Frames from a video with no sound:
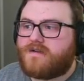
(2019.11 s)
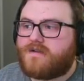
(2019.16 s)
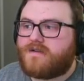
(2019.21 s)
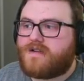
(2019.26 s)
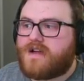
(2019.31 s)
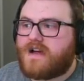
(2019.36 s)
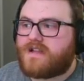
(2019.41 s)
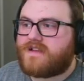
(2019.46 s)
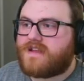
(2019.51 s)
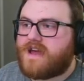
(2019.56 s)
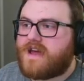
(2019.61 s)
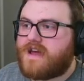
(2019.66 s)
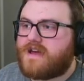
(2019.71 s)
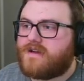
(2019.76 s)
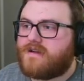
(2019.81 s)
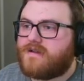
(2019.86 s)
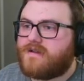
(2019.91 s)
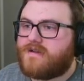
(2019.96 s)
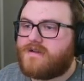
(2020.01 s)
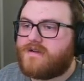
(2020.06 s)
Not today.
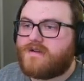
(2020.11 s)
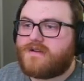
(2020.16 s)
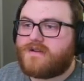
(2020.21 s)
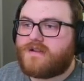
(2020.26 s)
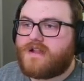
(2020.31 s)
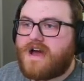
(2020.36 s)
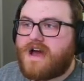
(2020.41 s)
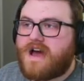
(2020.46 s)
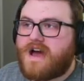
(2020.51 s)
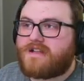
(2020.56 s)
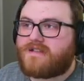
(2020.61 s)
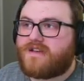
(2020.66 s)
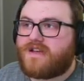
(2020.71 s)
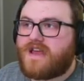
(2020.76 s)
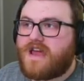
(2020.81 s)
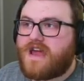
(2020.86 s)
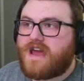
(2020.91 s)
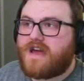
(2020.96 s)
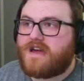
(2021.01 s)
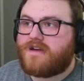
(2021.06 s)
Not
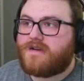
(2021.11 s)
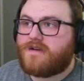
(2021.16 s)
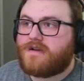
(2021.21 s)
today.